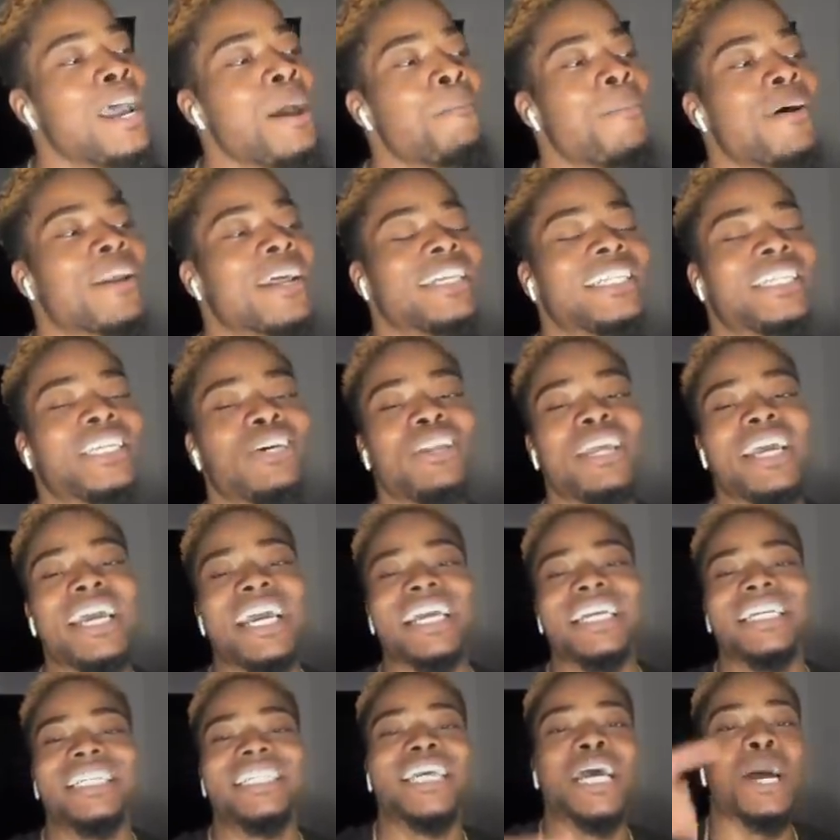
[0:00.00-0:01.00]
But until
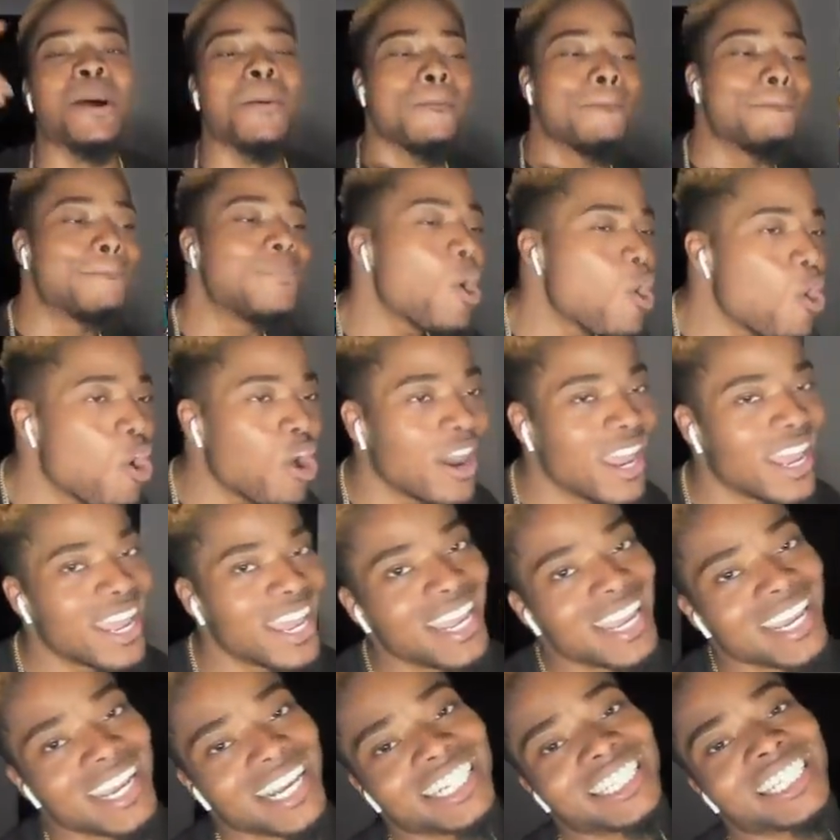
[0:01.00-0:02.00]
then, it's your boy
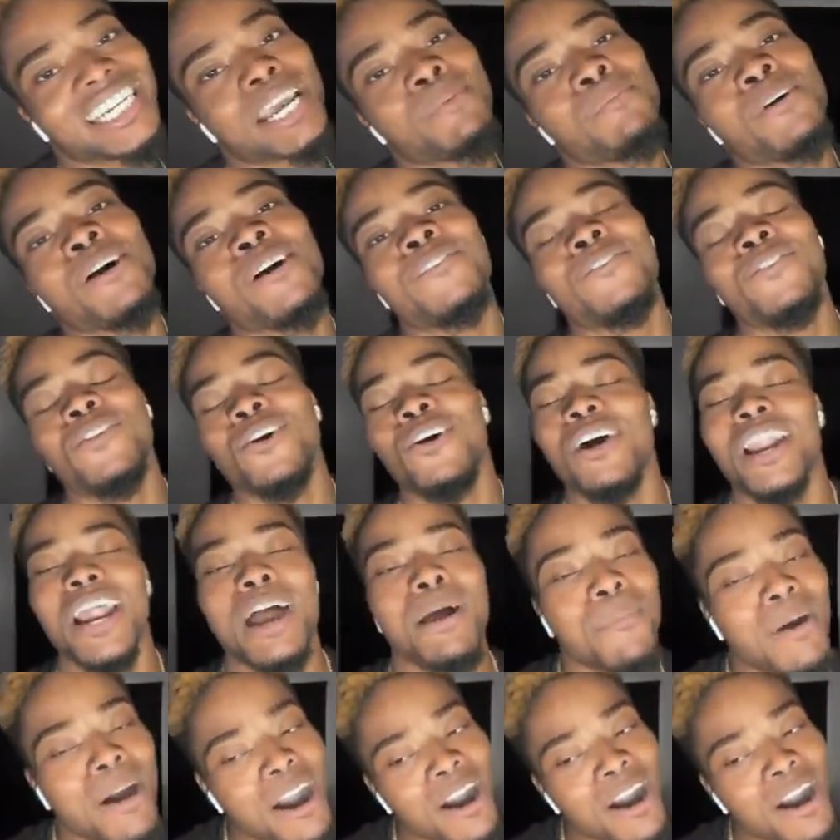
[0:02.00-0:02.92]
J-Mell Flo, and I'm